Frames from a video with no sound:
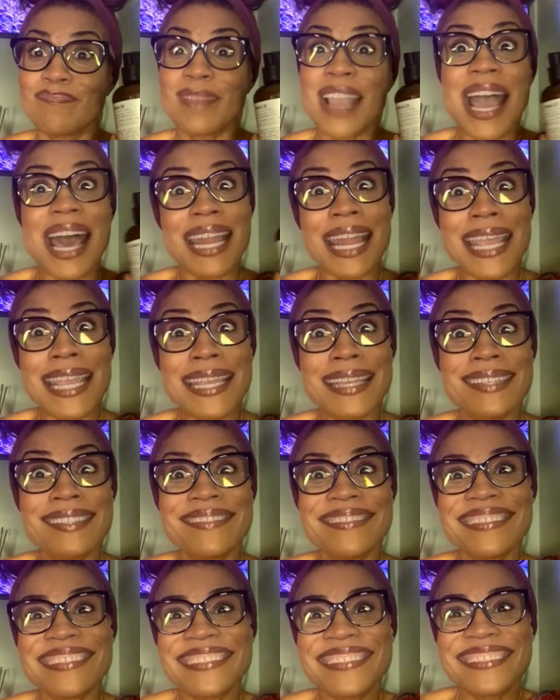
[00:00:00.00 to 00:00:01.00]
I like it.
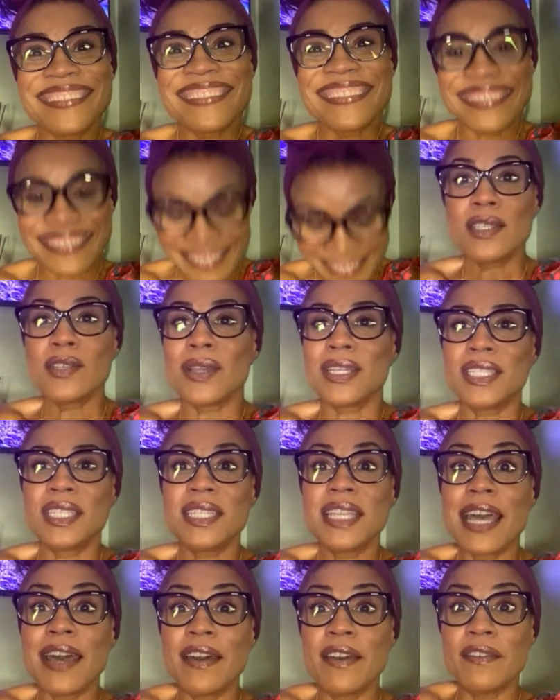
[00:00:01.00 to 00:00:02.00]
So I
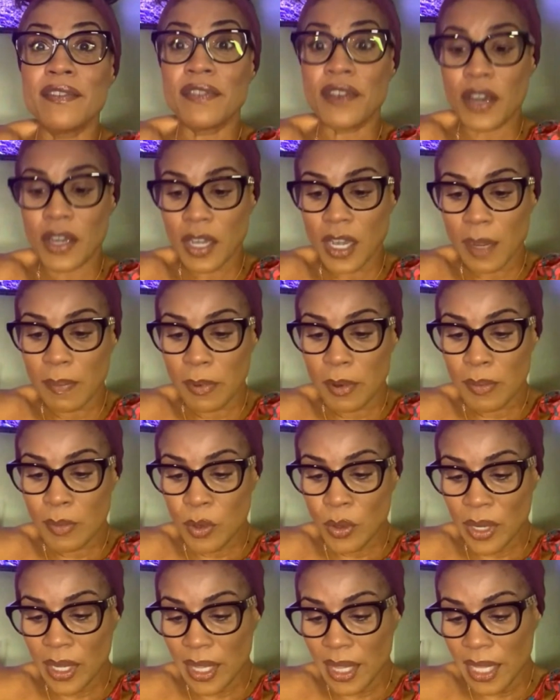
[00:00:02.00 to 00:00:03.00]
just have a couple
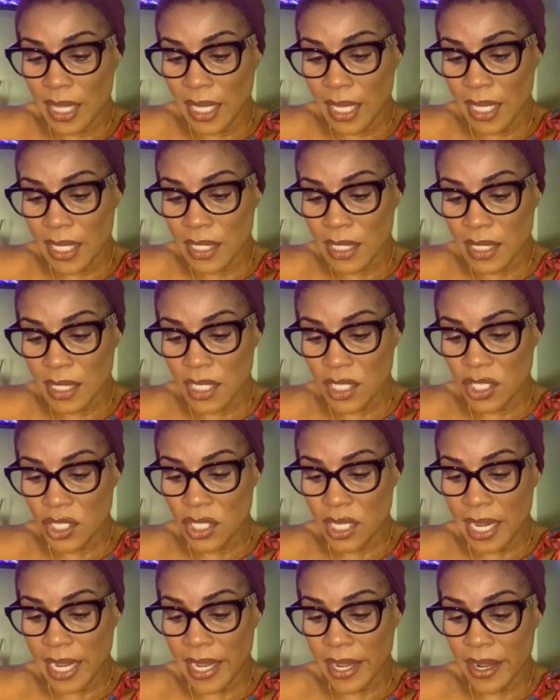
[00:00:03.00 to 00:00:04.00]
more things to
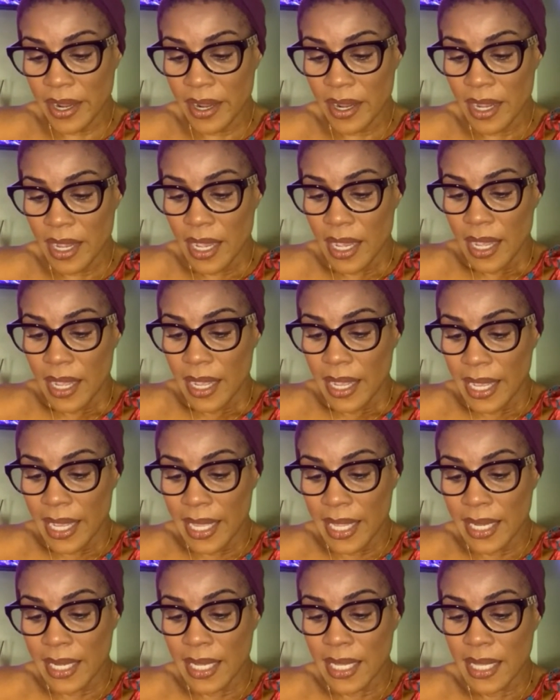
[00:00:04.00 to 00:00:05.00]
share.
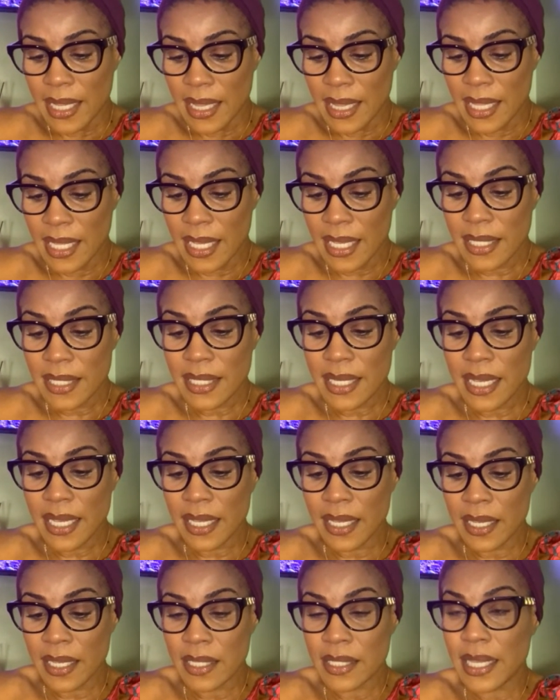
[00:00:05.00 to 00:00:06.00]
And this
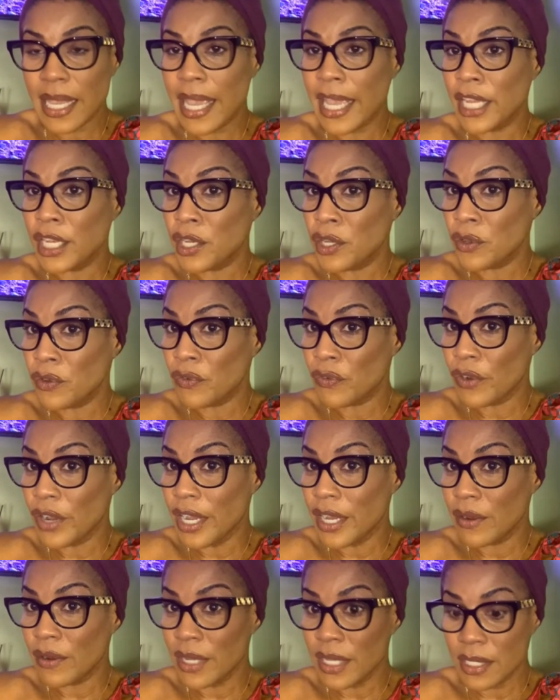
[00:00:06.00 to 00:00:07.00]
is a new
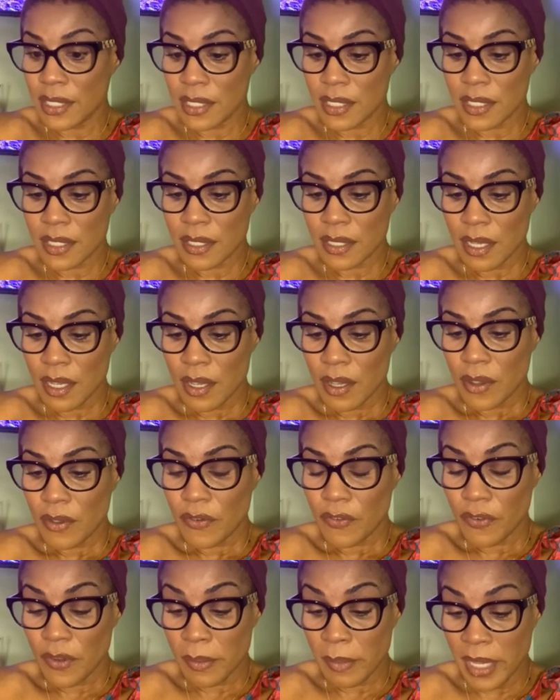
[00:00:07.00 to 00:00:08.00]
fragrance
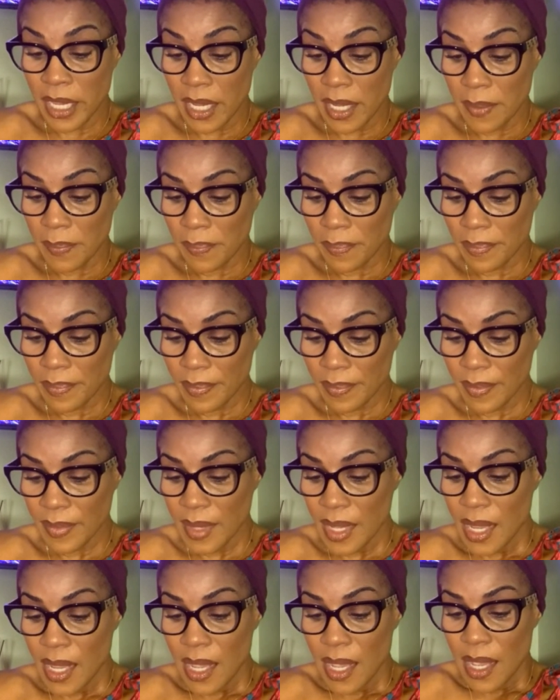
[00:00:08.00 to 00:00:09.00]
for me.
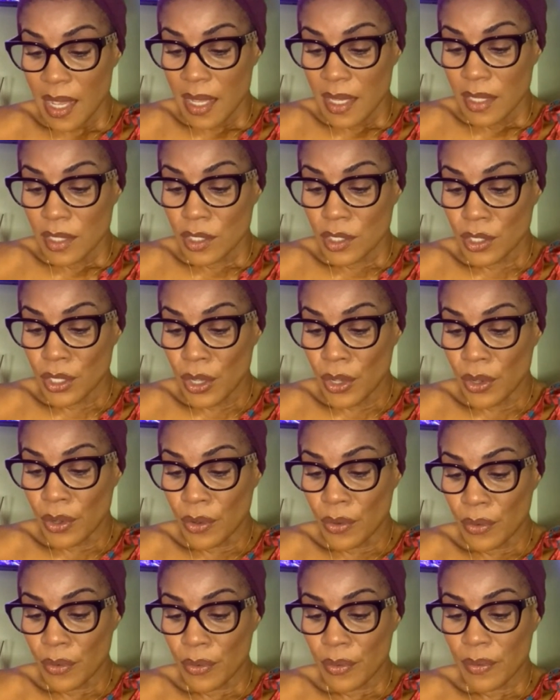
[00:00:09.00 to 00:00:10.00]

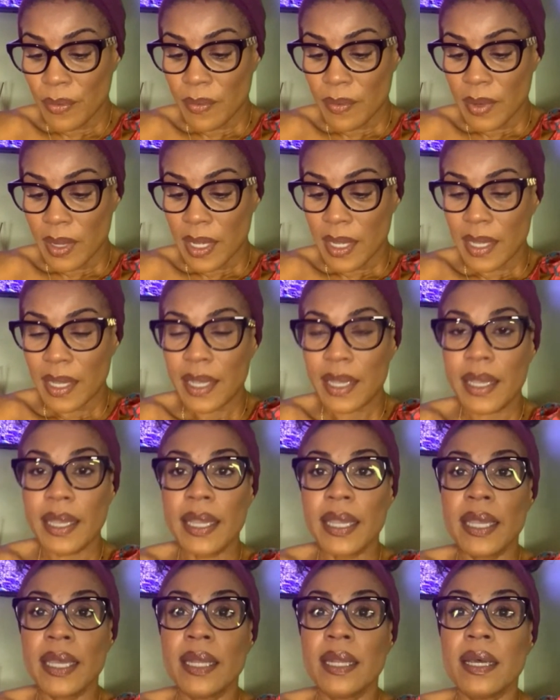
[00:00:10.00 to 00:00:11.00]
So
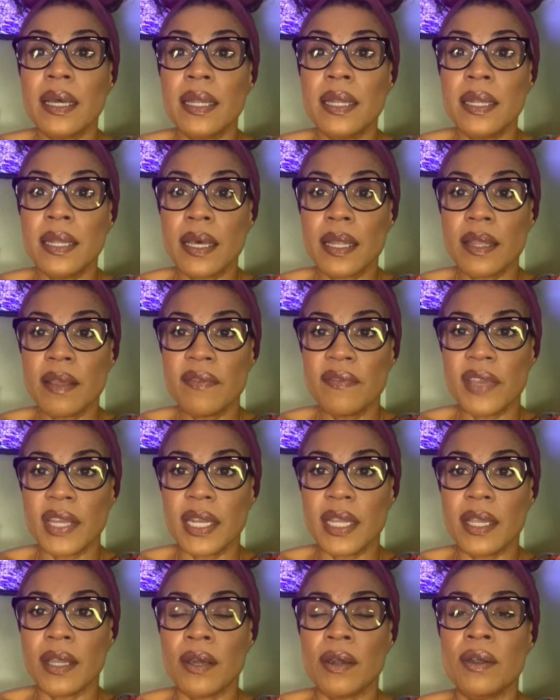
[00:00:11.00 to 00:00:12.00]
in another
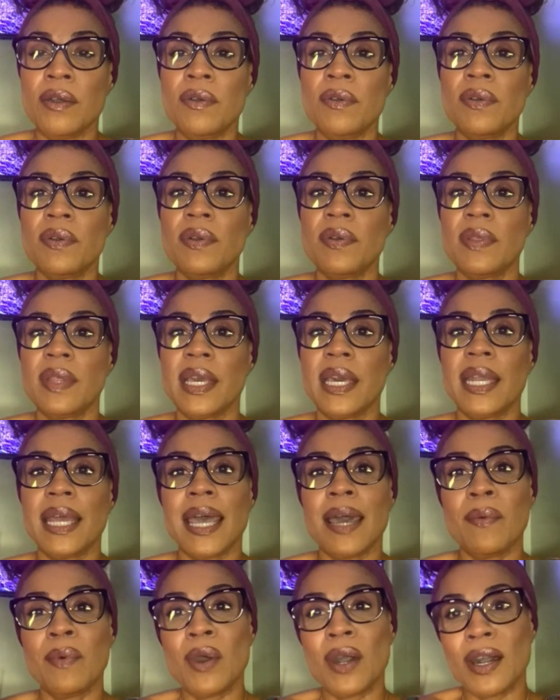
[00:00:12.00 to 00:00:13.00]
video that
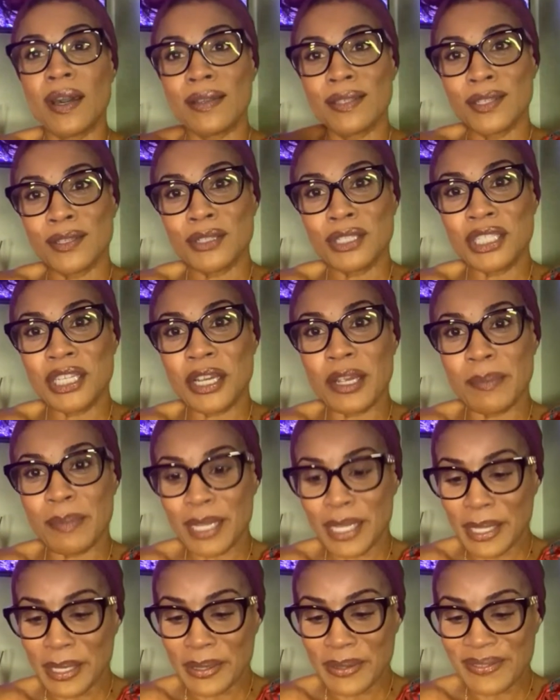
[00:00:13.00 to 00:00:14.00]
I will also share
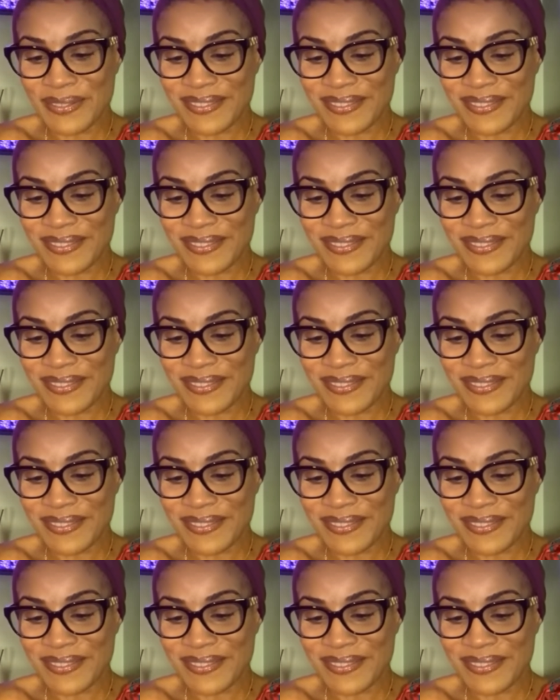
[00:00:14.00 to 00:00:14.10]
below,